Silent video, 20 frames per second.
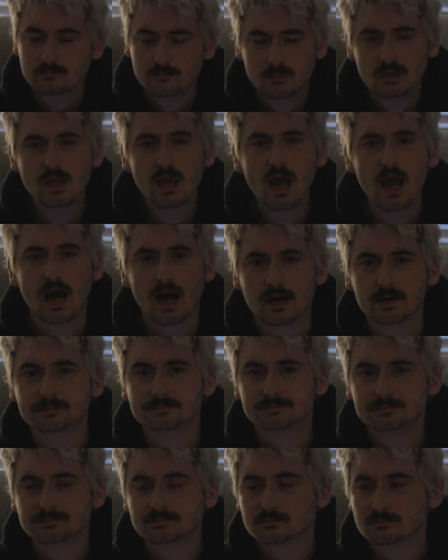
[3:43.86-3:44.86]
Yeah,
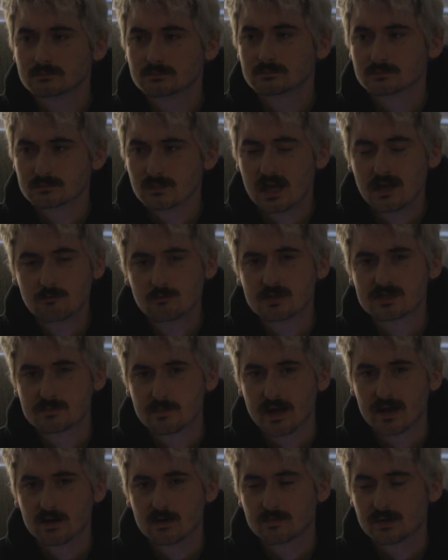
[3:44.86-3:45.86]
Edward's
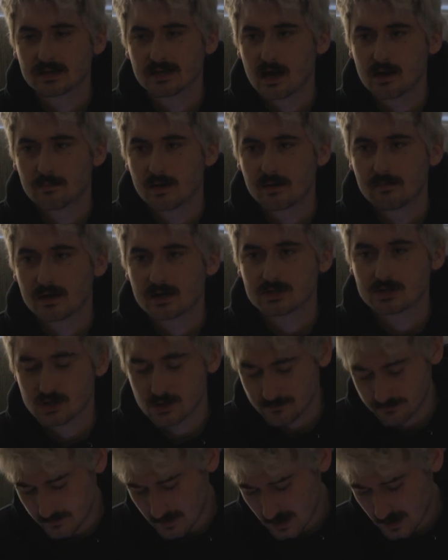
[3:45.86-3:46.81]
better, but not by much.